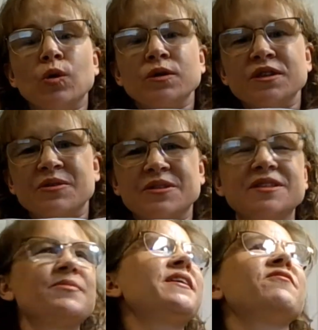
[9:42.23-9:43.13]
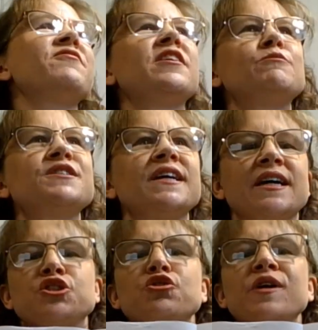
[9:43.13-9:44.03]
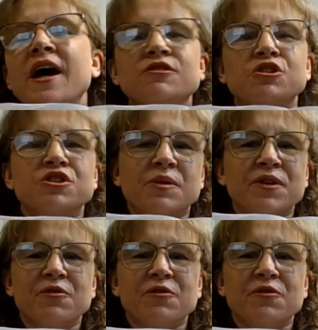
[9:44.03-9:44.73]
to make it feel almost like a treehouse or something